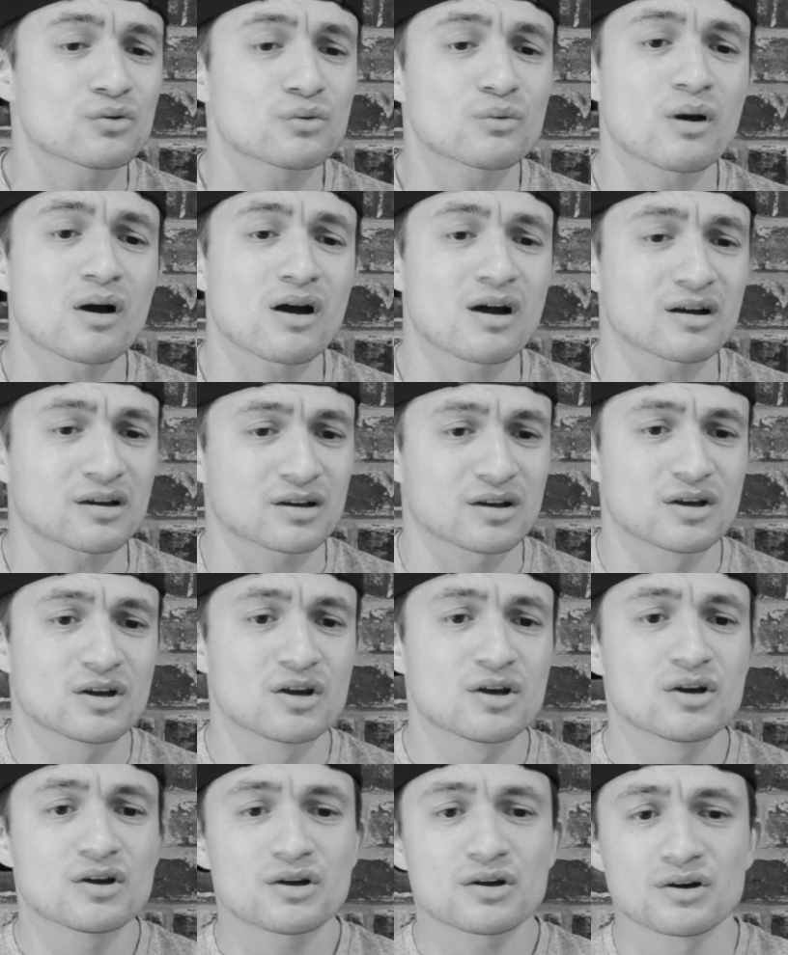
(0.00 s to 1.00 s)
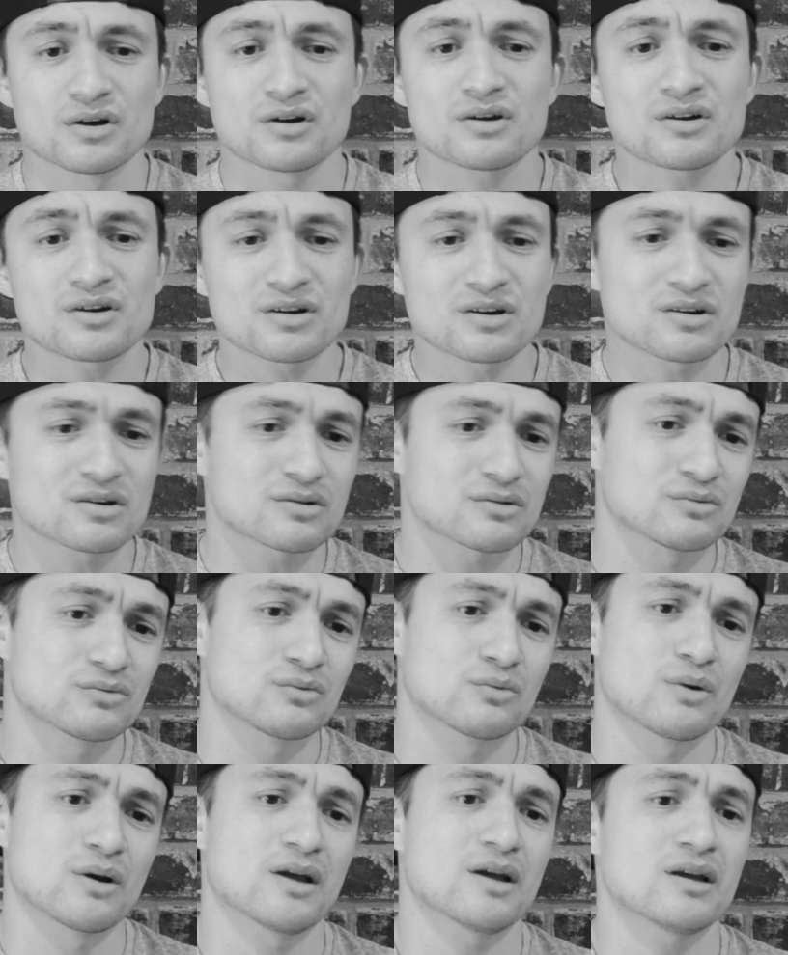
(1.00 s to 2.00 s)
walk
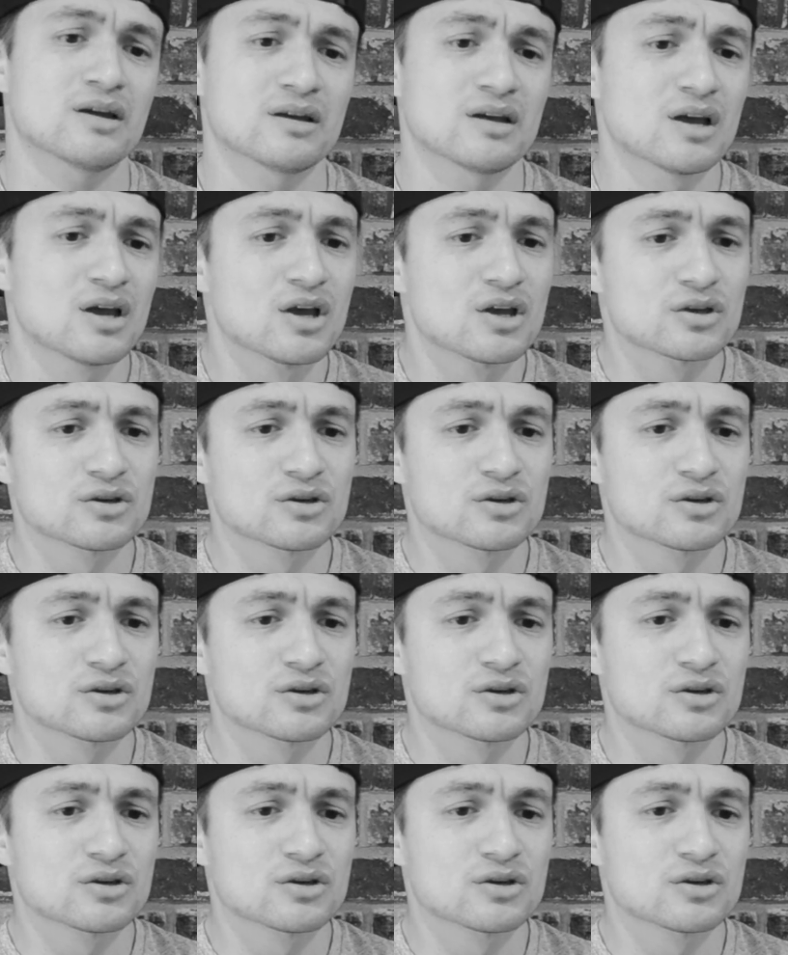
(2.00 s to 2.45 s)
away,